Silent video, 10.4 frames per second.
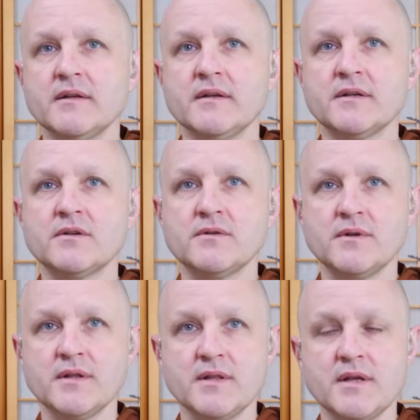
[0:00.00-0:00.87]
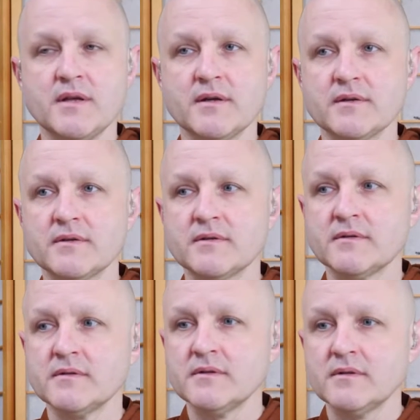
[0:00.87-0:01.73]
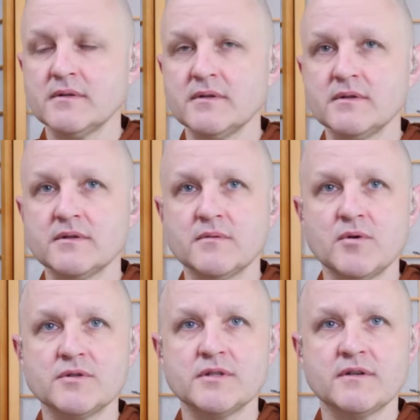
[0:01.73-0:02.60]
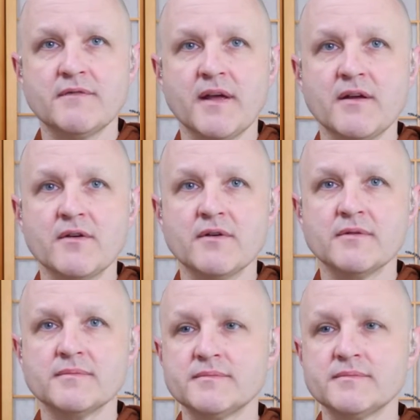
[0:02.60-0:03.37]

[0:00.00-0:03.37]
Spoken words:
including the emotion of anger.